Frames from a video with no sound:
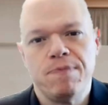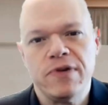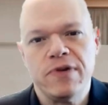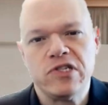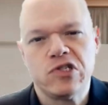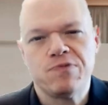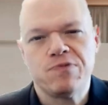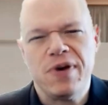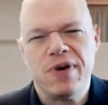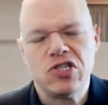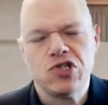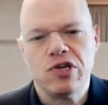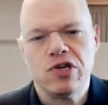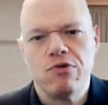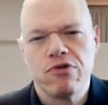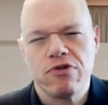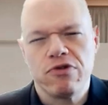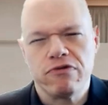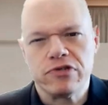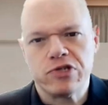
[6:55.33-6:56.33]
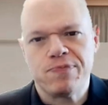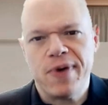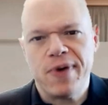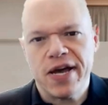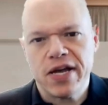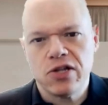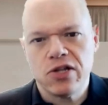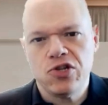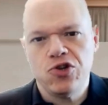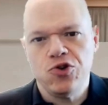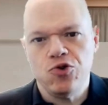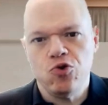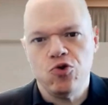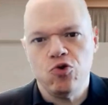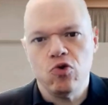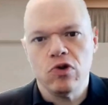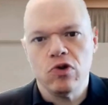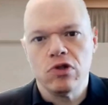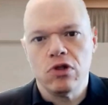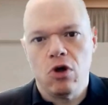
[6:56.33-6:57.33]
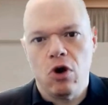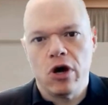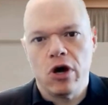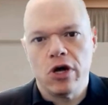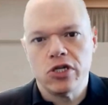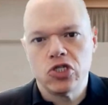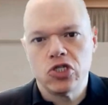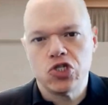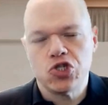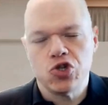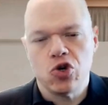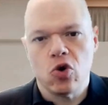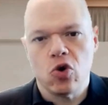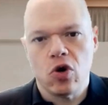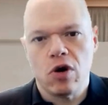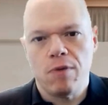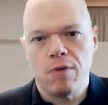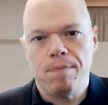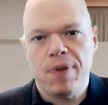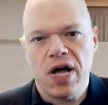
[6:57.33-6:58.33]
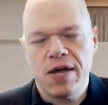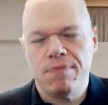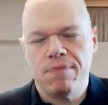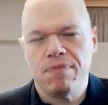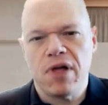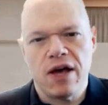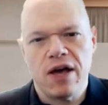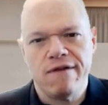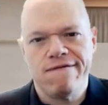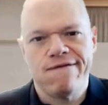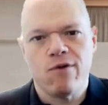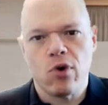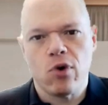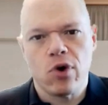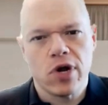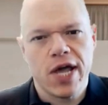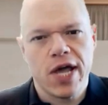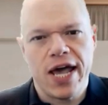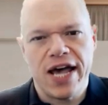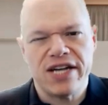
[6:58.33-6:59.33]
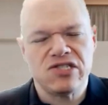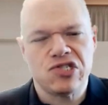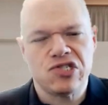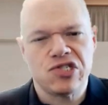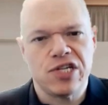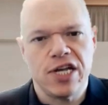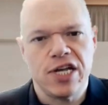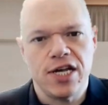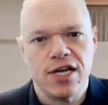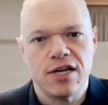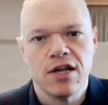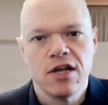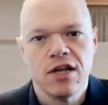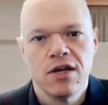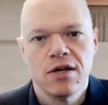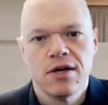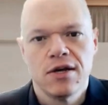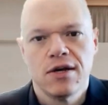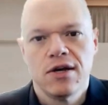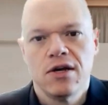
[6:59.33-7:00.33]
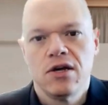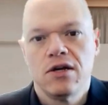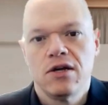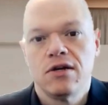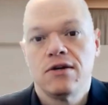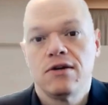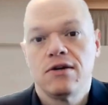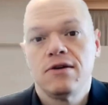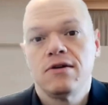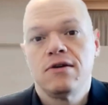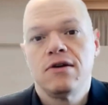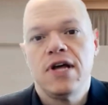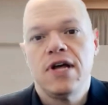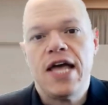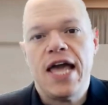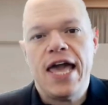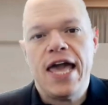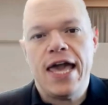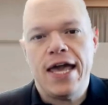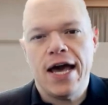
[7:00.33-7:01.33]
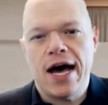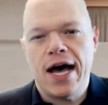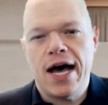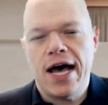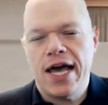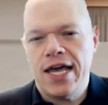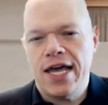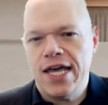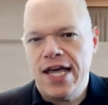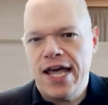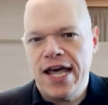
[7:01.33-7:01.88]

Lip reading: especially with respect to launch or pipeline forecasting, AI